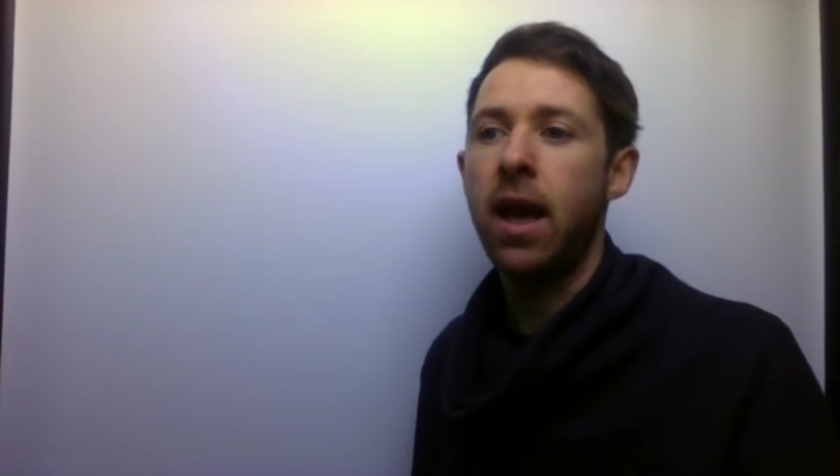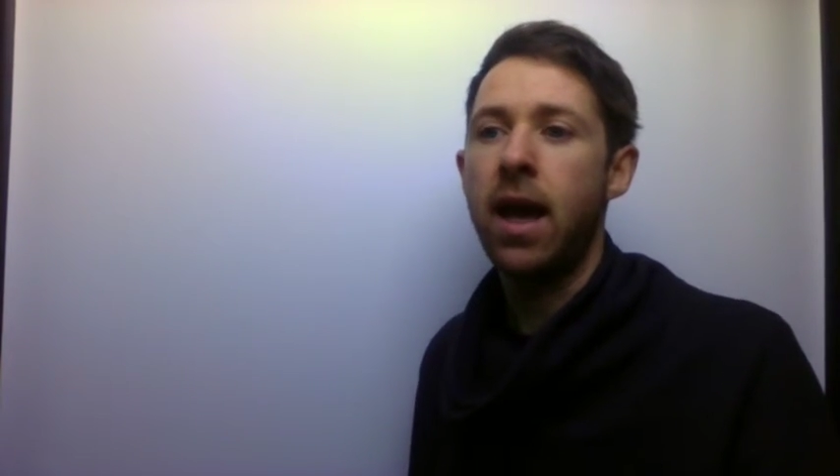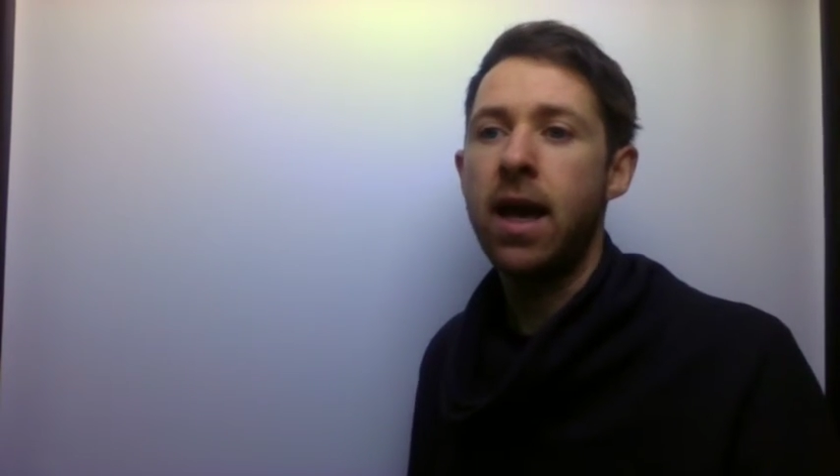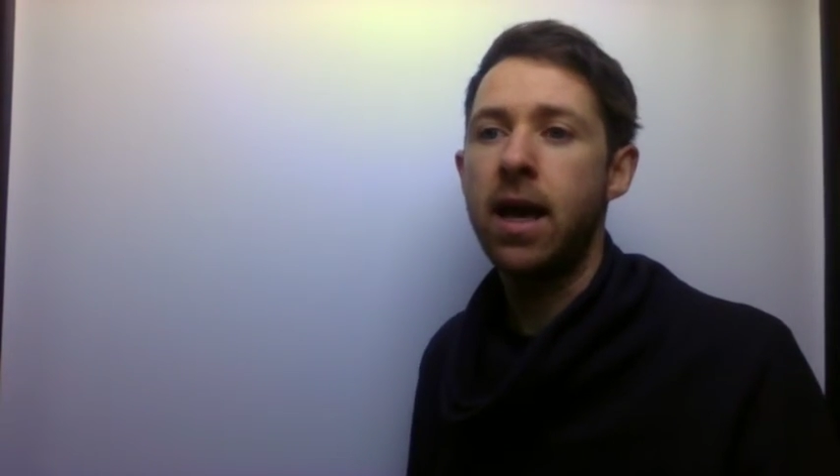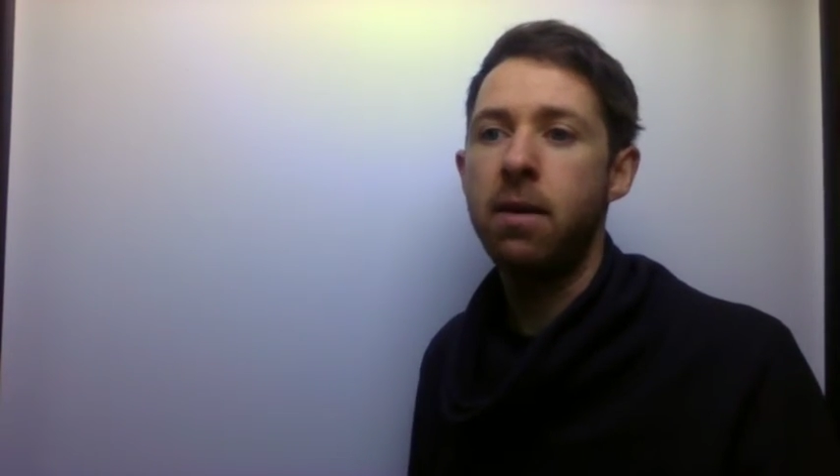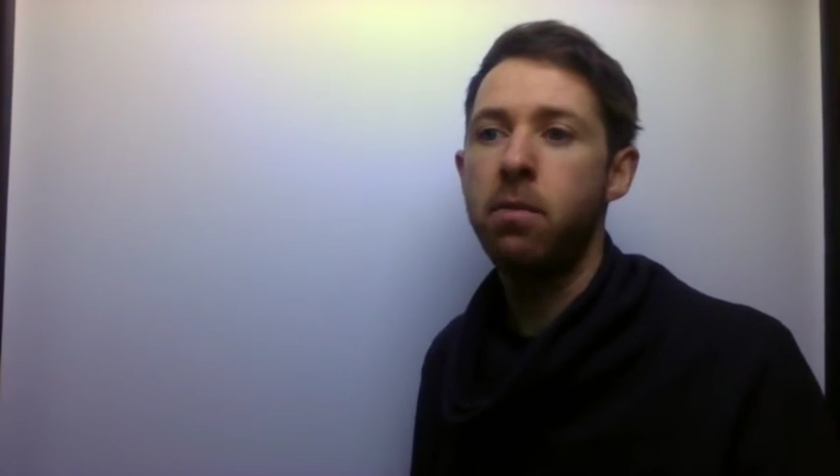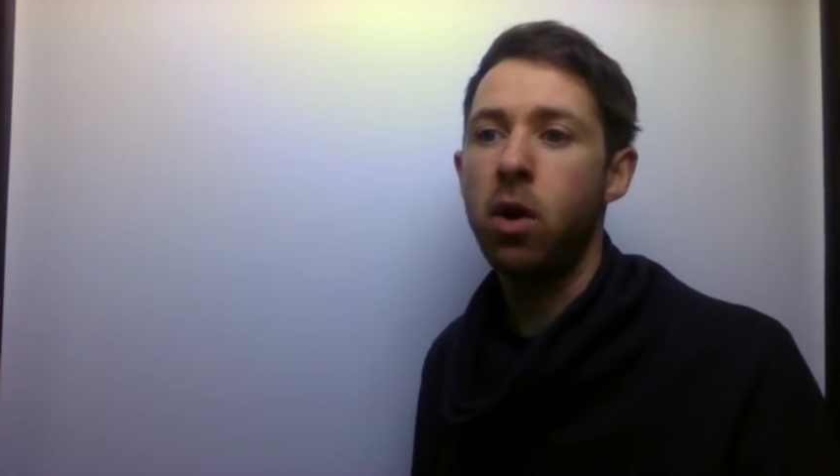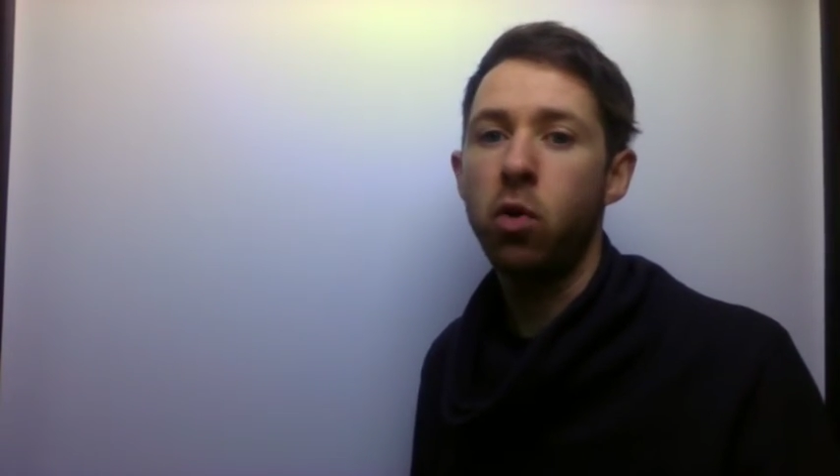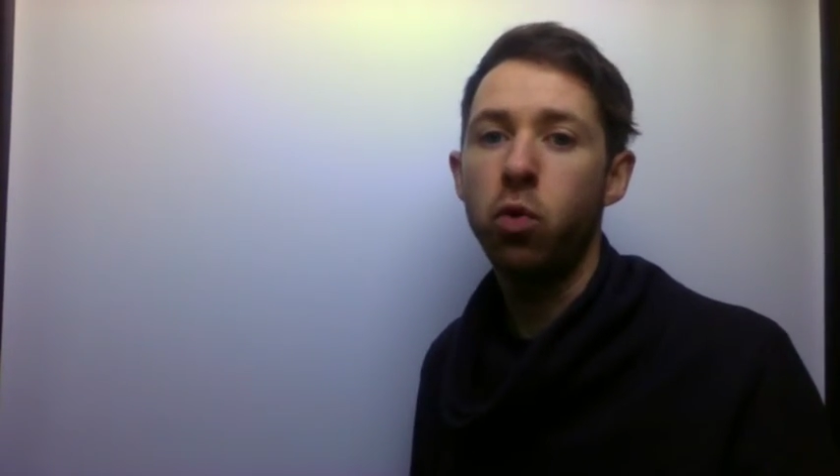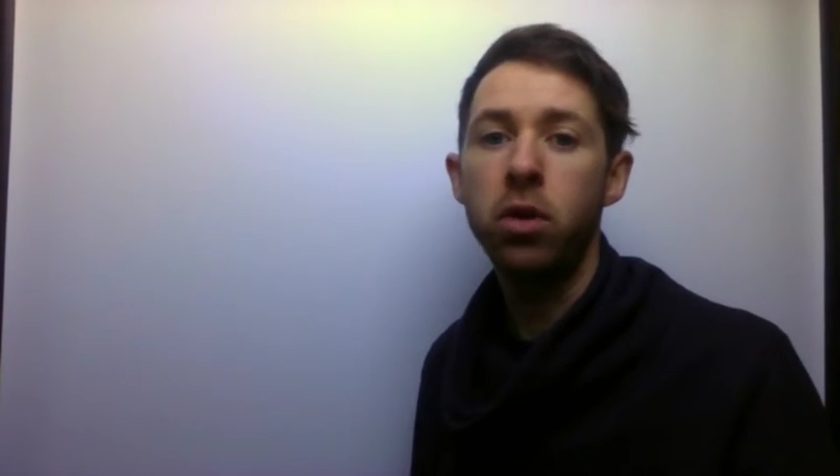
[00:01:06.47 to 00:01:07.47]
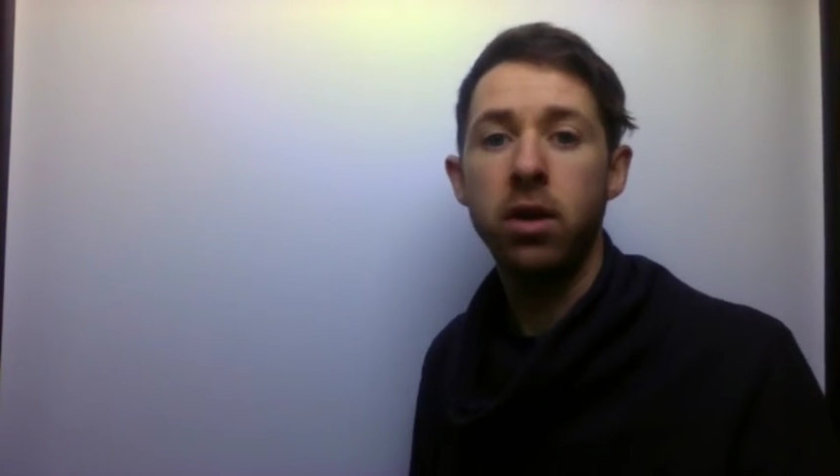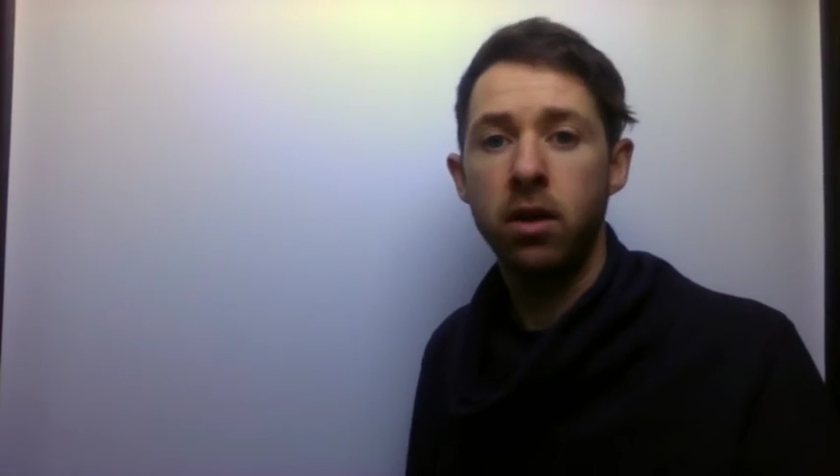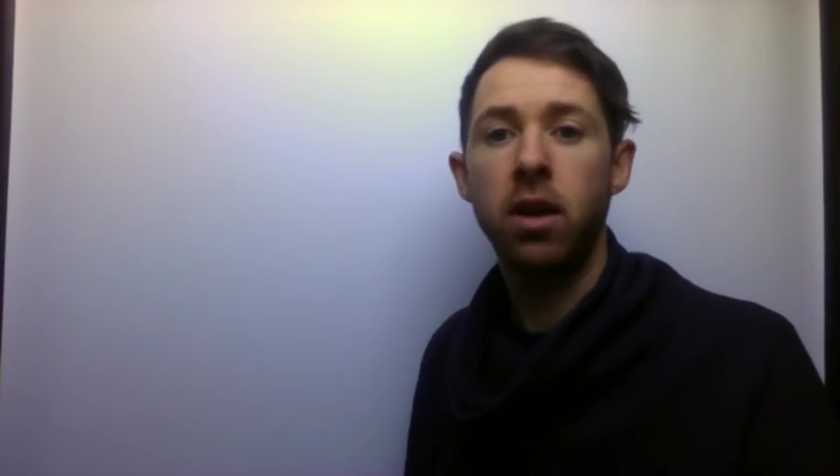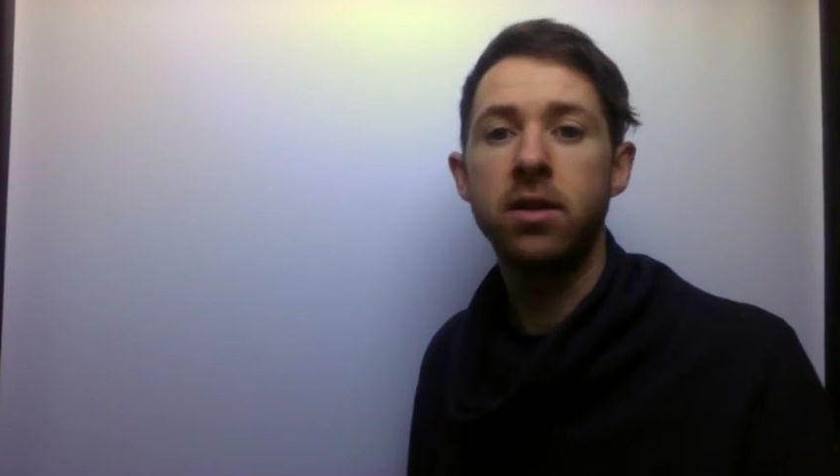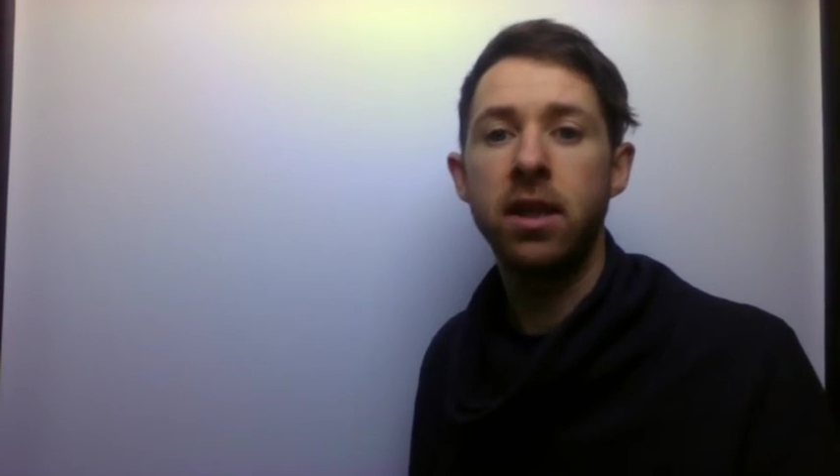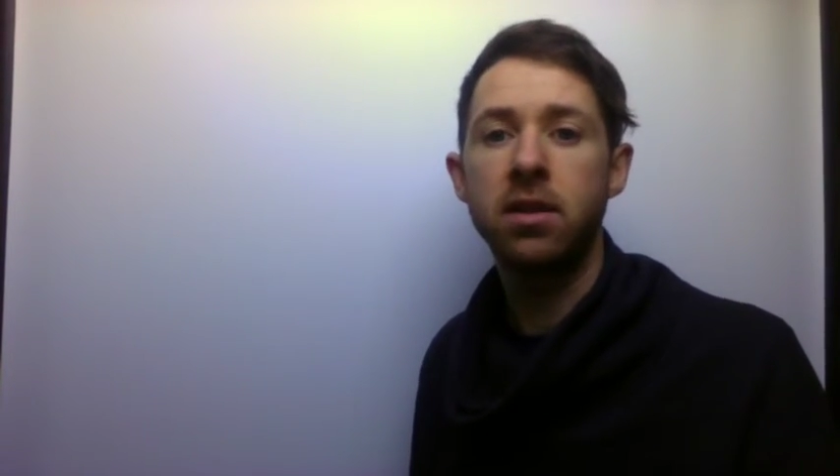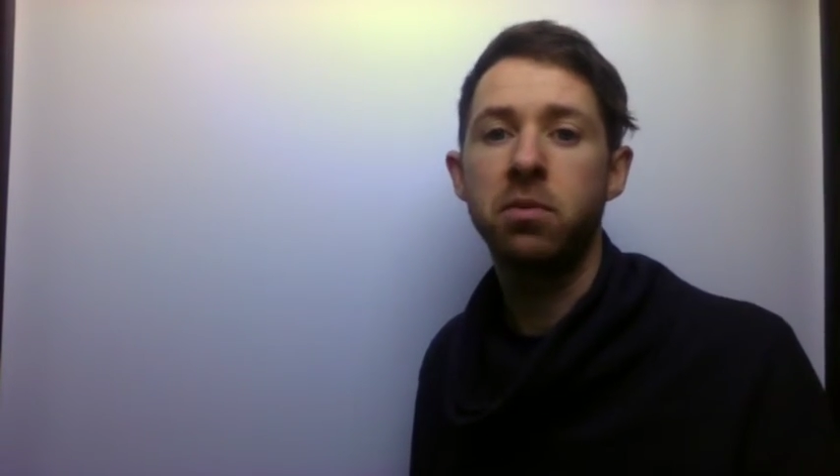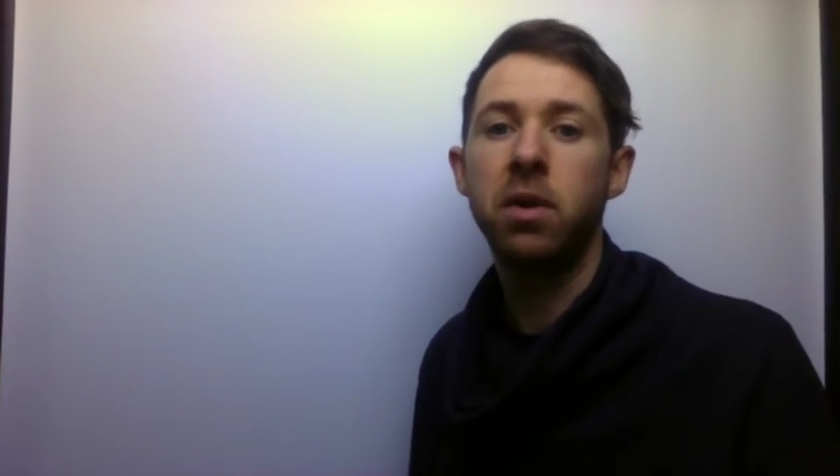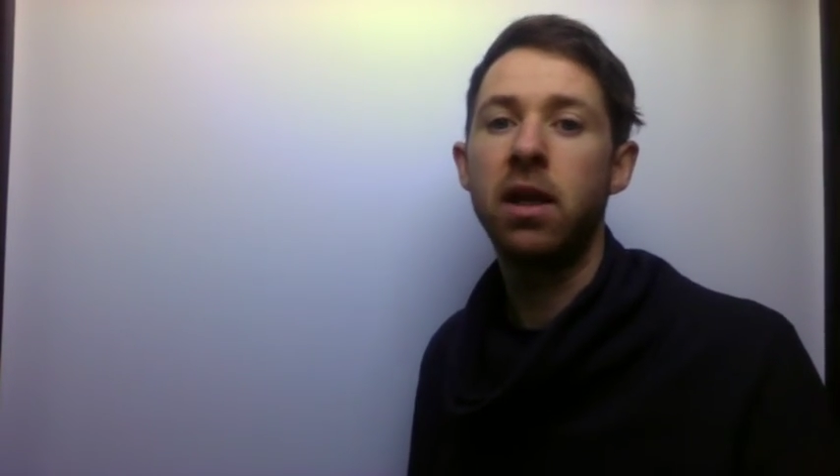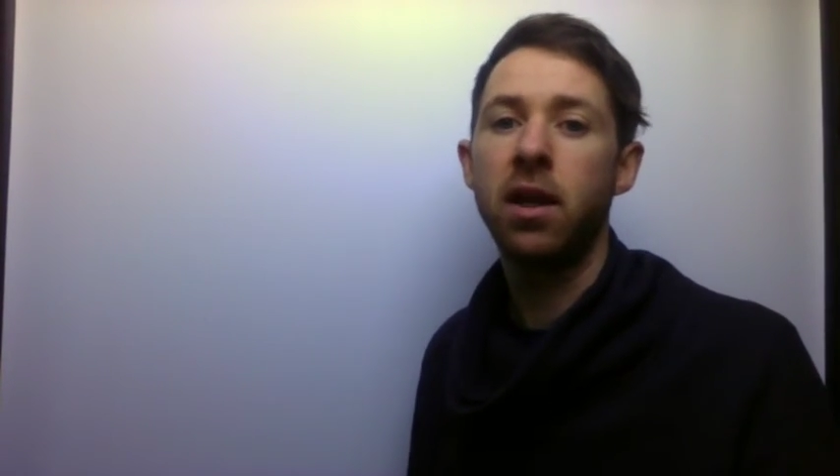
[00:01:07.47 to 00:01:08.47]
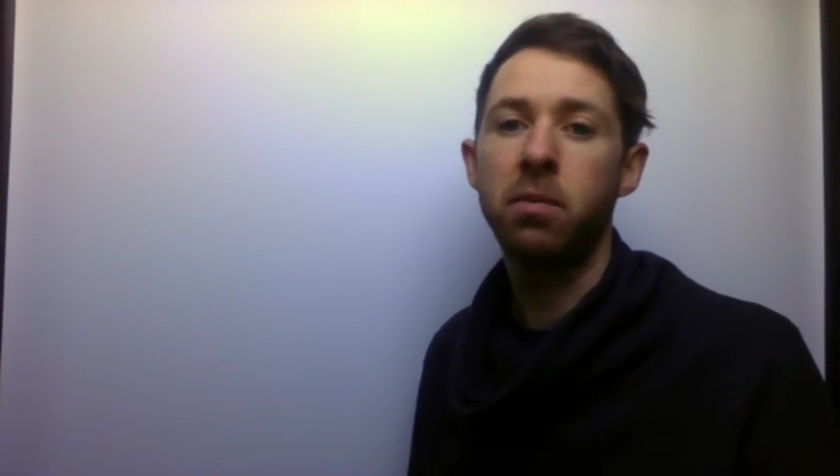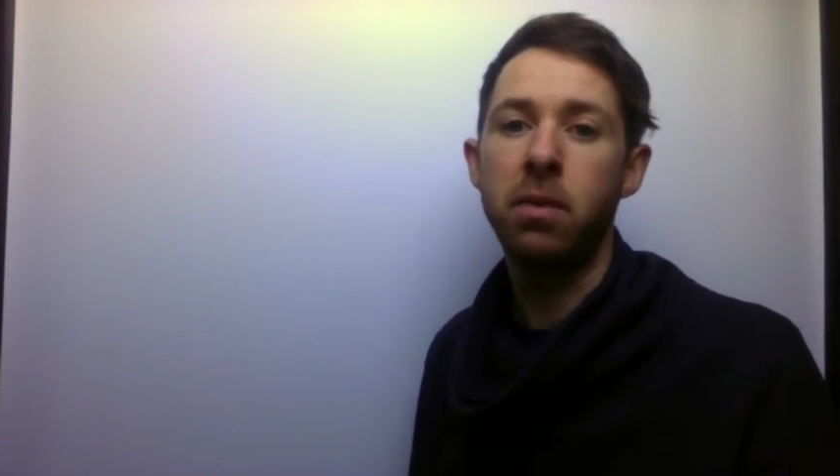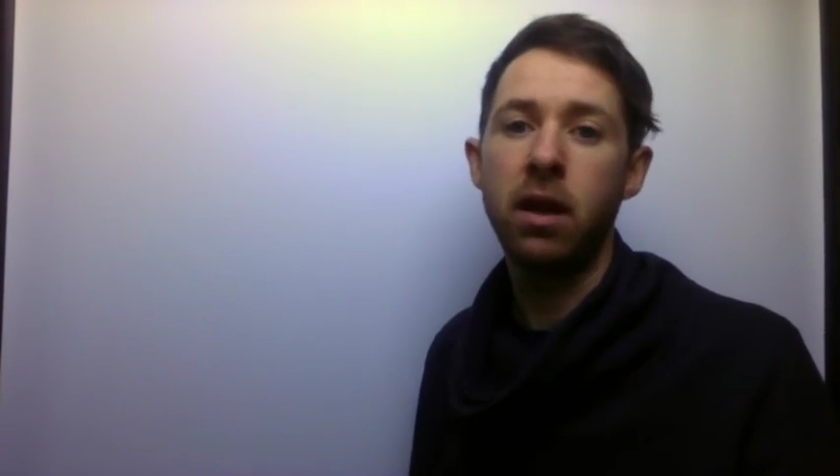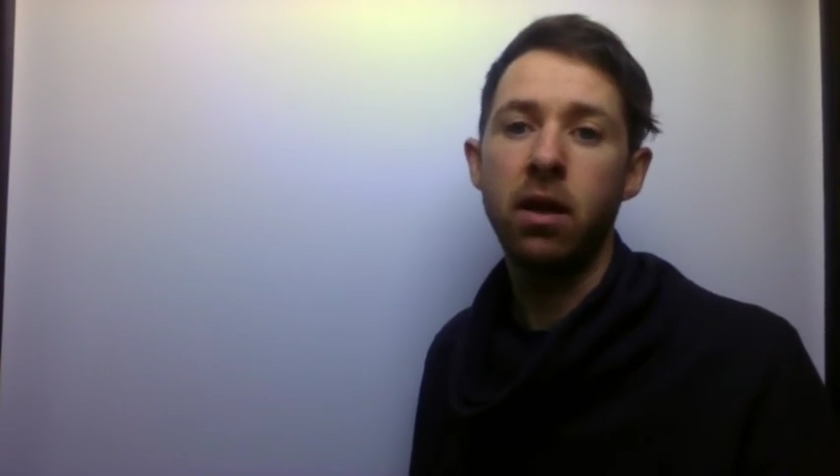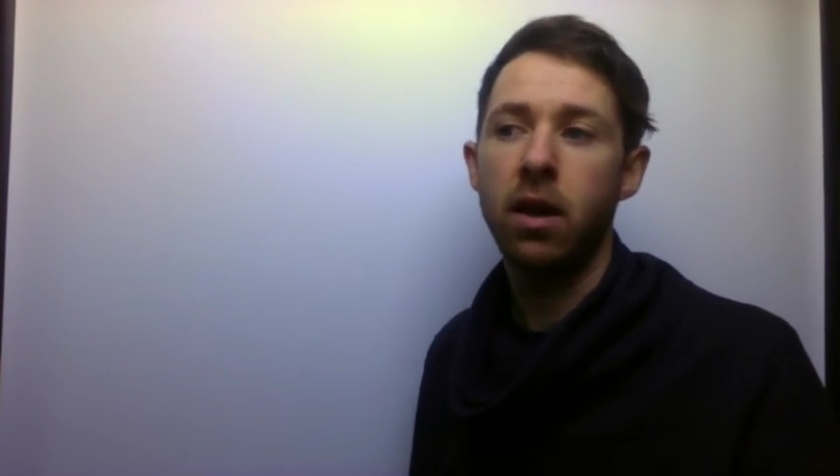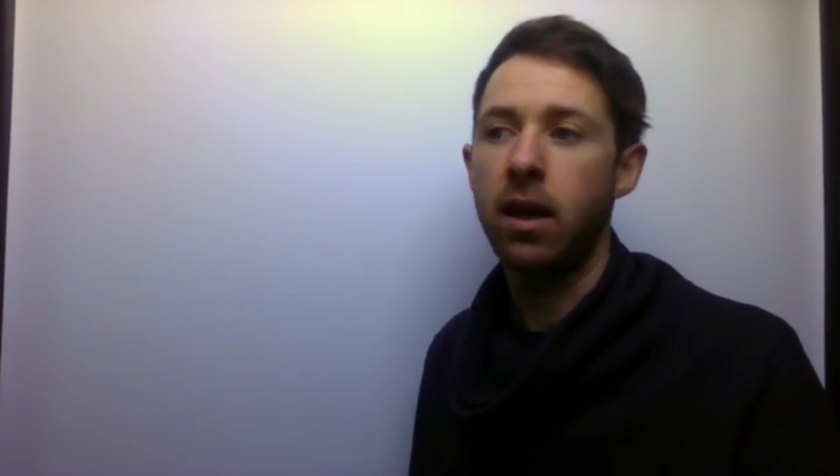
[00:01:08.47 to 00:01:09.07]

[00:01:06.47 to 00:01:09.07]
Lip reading: Or you can contact somebody like me.